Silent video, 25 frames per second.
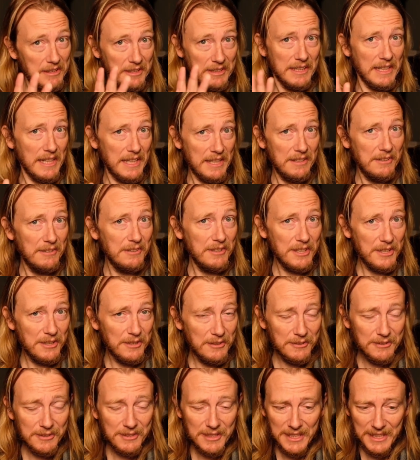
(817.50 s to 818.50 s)
I don't
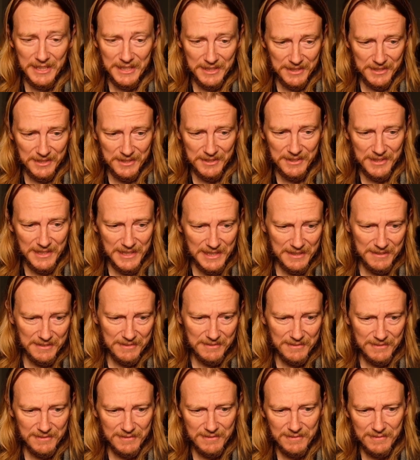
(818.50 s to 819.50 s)
know. I heard that,
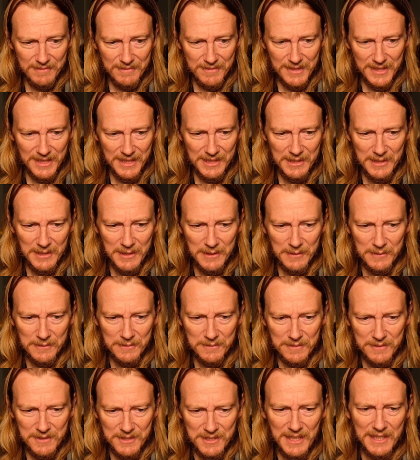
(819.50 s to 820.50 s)
you know,
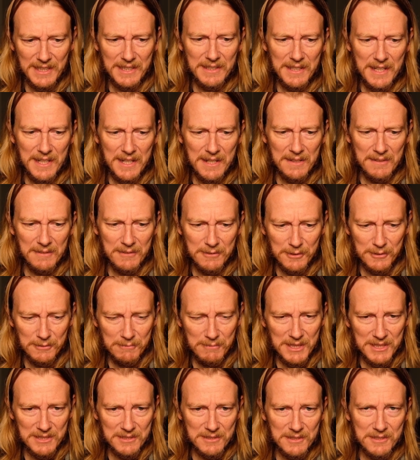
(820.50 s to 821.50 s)
secondhand through
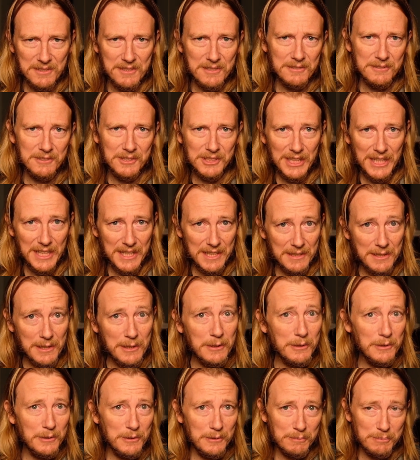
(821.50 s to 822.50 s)
Mr.
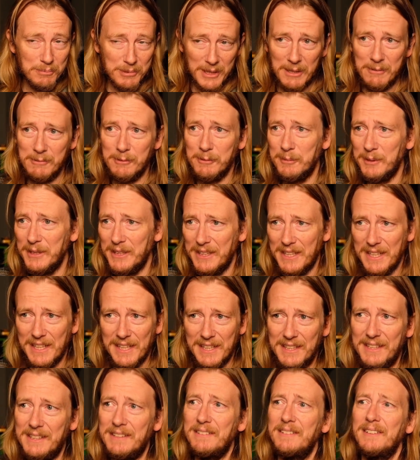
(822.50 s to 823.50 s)
Sujano, who probably got
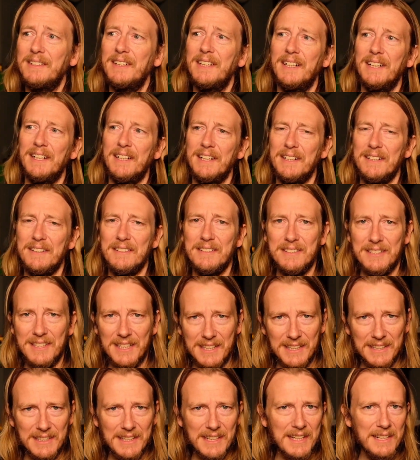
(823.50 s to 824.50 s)
it
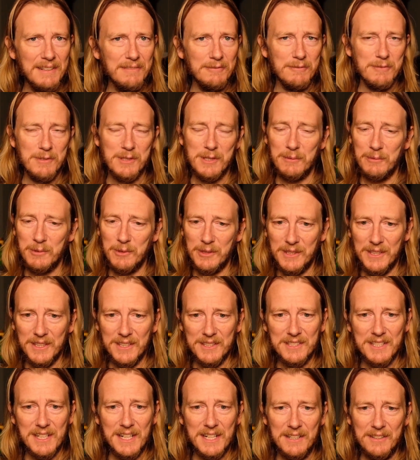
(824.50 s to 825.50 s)
secondhand from somewhere
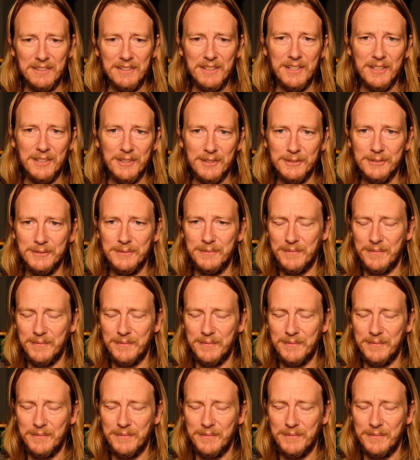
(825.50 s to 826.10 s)
else. I don't know.